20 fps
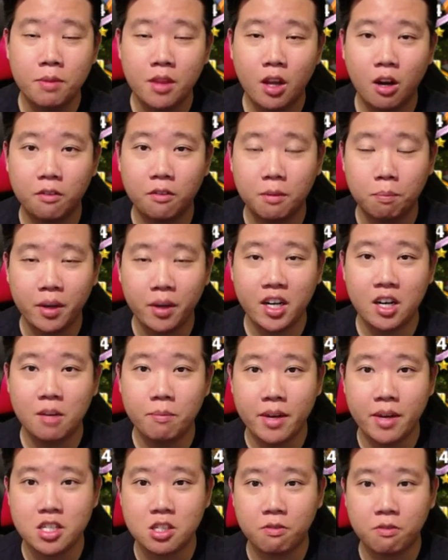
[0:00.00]
of the player
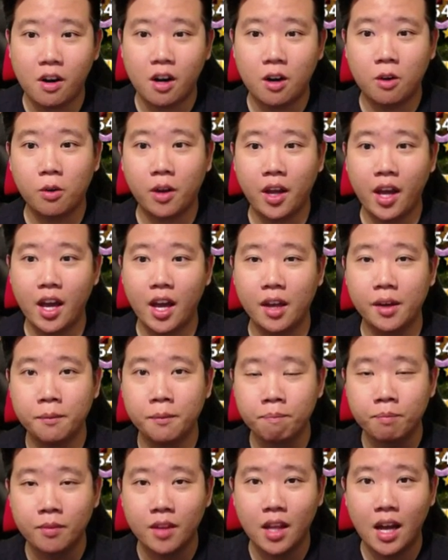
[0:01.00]
base of ROK,
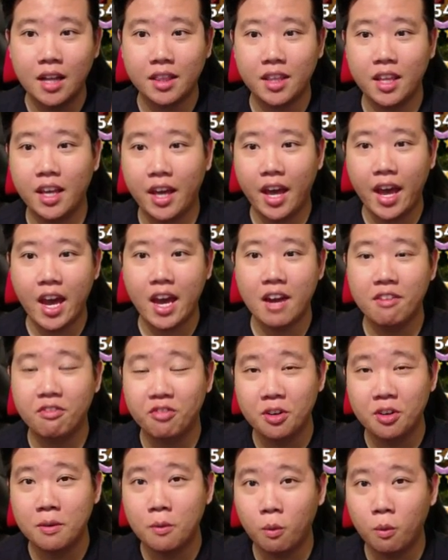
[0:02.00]
I think
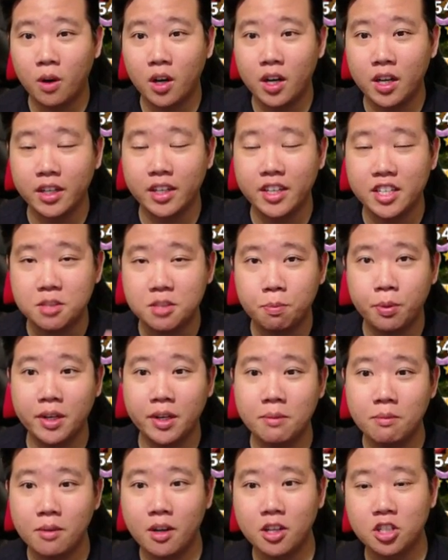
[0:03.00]
everyone is
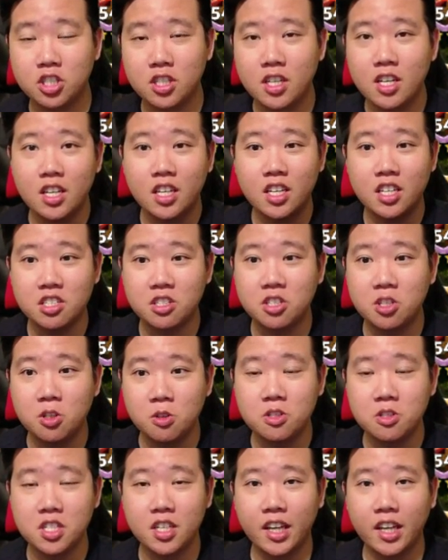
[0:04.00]
pretty much is
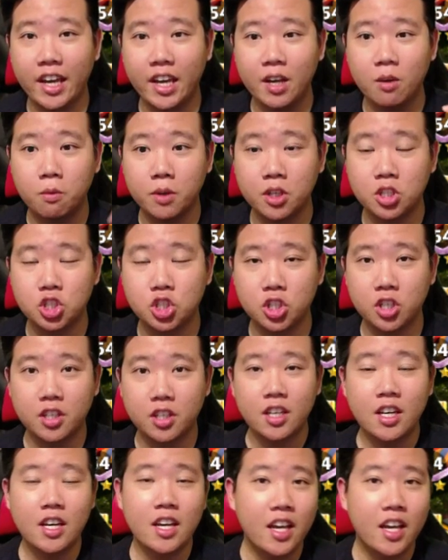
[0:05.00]
using a Richard.